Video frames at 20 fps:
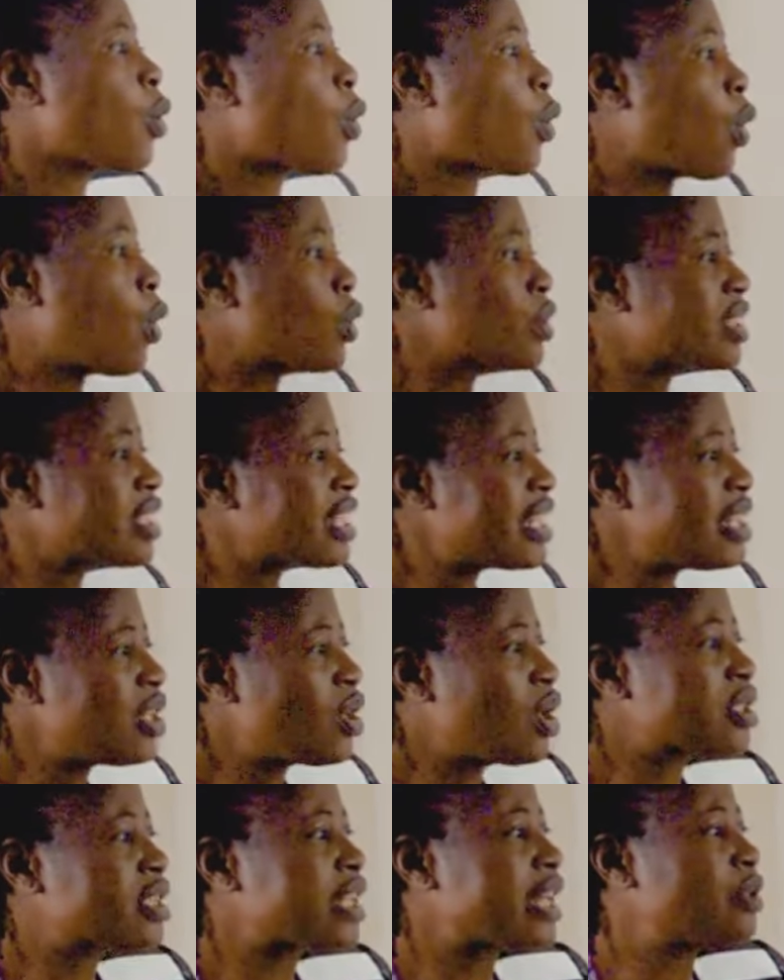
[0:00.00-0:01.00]

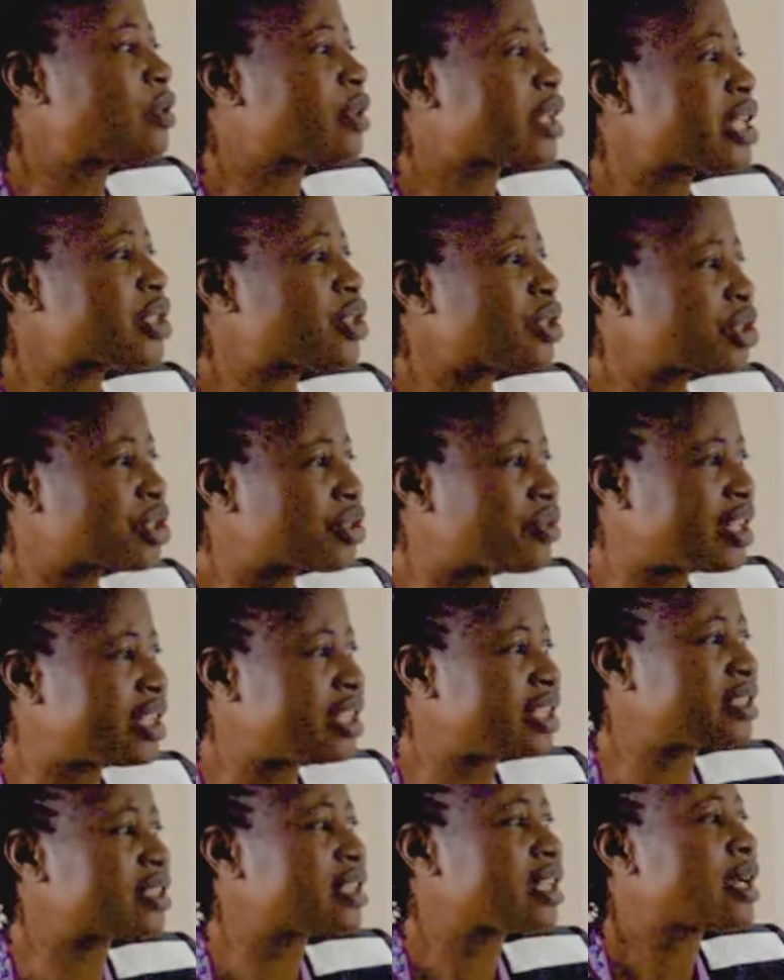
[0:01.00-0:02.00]
continuous education
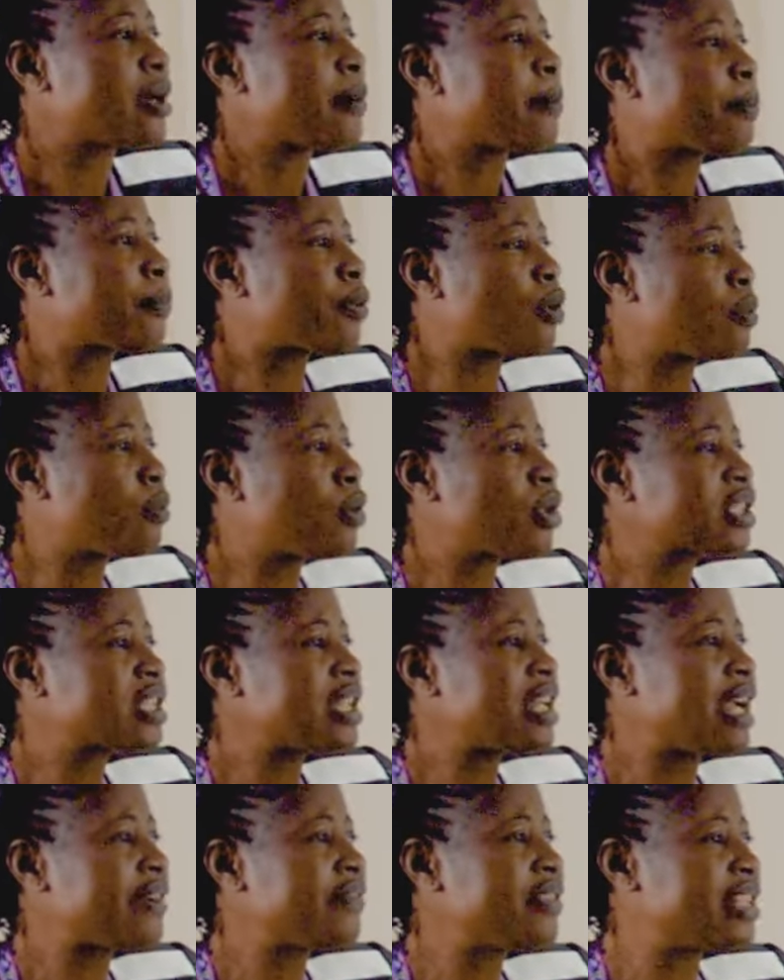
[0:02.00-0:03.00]
training, promoting
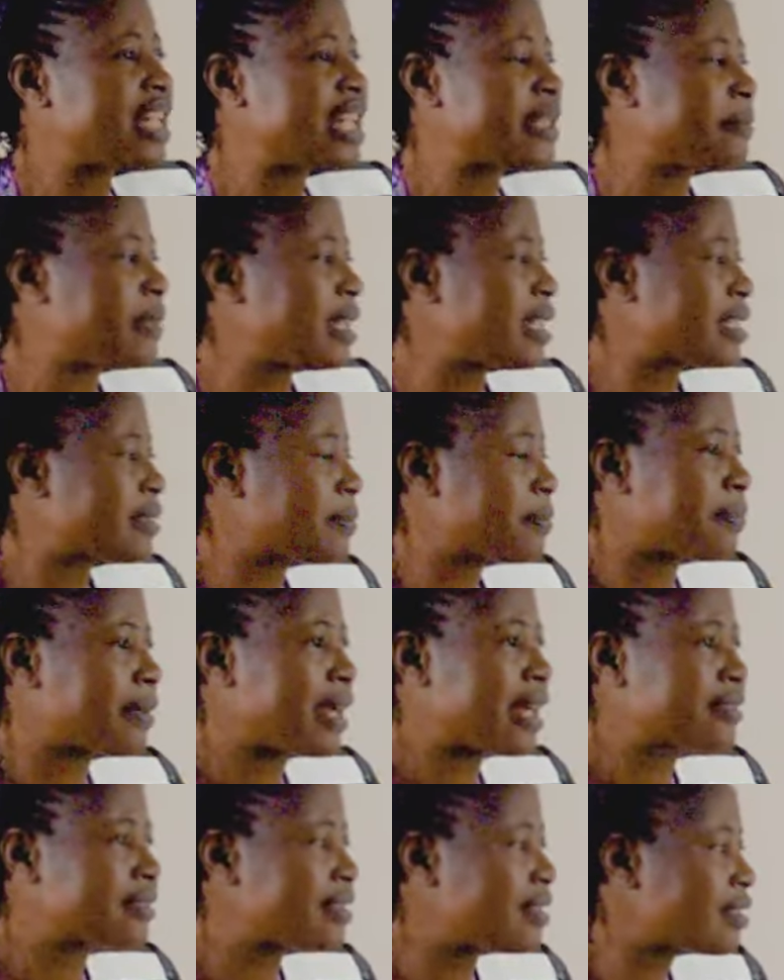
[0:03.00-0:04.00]
evidence-based
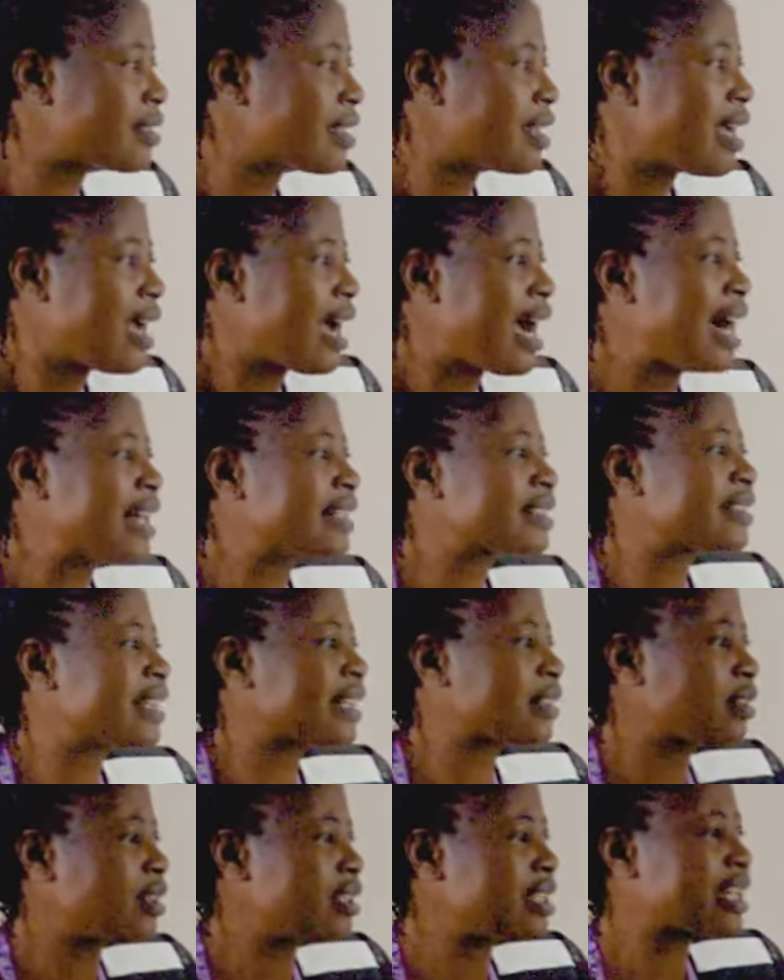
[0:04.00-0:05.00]
practice, and
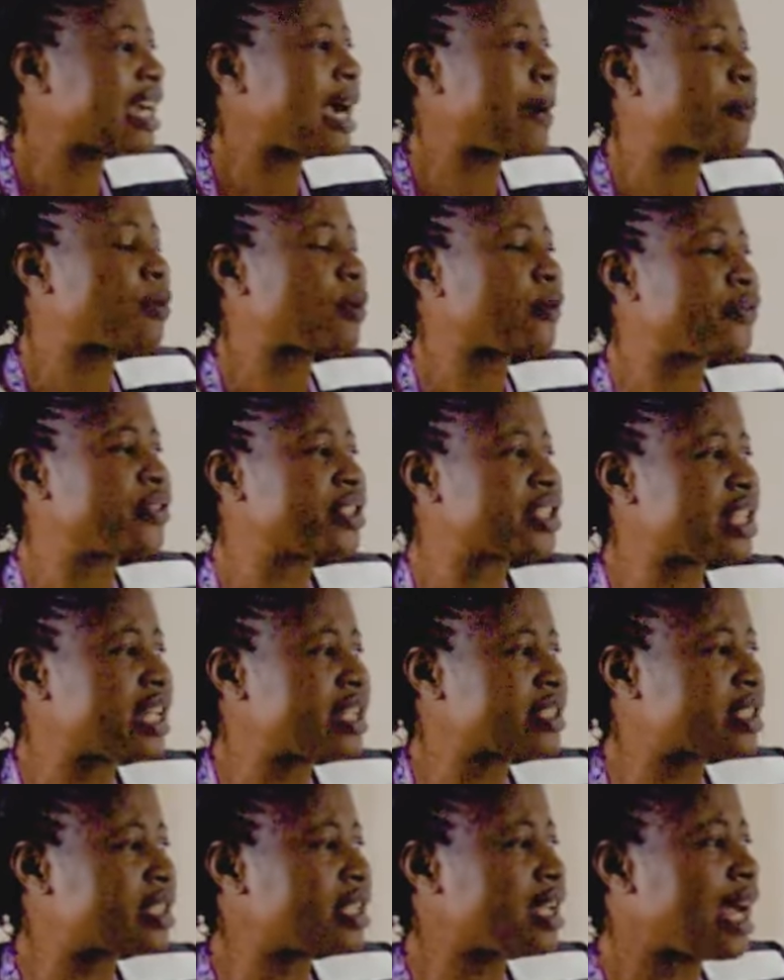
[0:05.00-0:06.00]
technological
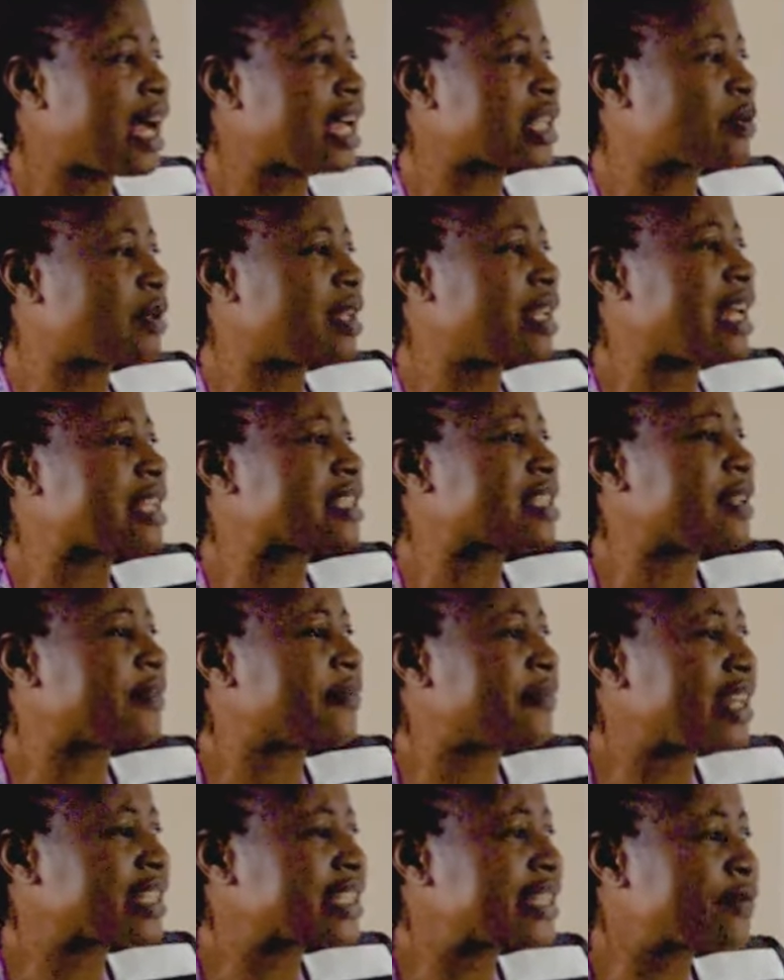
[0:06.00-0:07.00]
proficiency, as well as
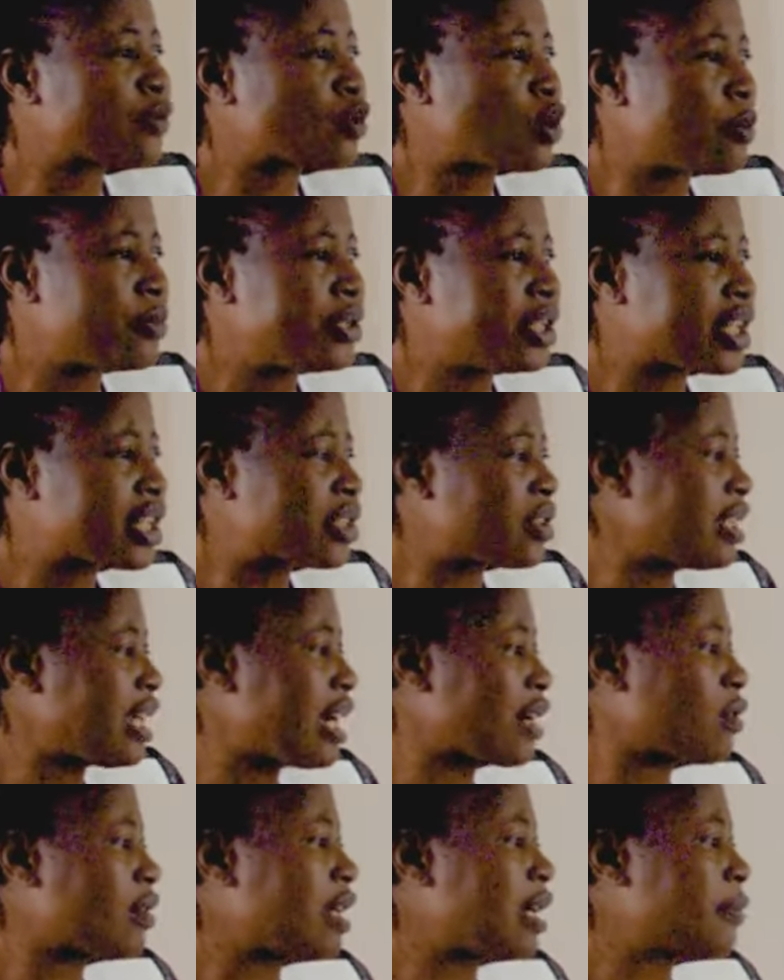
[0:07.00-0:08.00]
effective communication
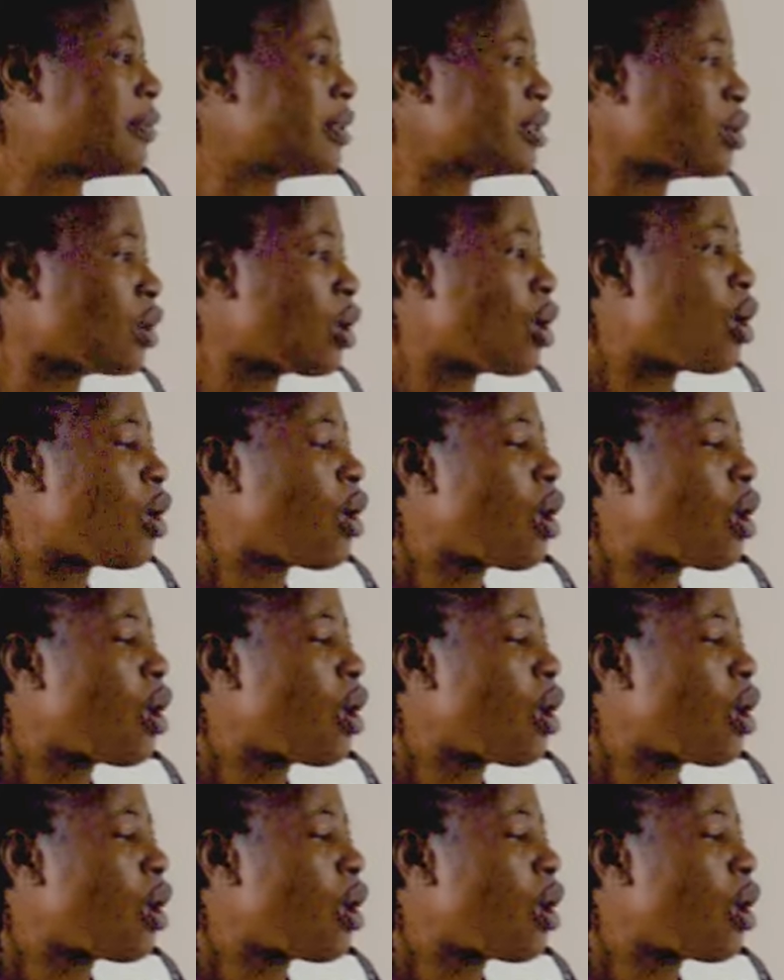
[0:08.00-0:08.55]
and collaboration.